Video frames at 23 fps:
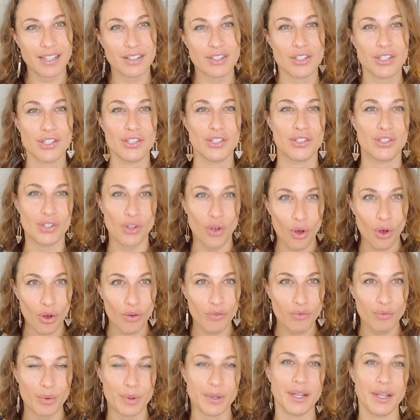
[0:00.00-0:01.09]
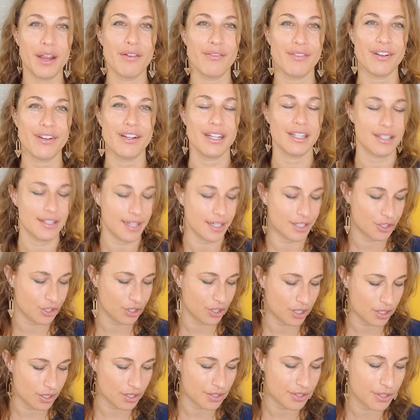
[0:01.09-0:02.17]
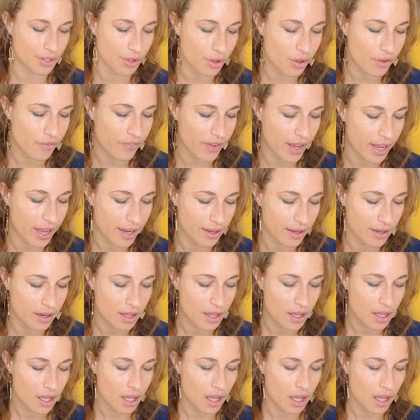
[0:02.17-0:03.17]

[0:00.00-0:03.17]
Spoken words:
and to solve whatever it is that you need to solve. And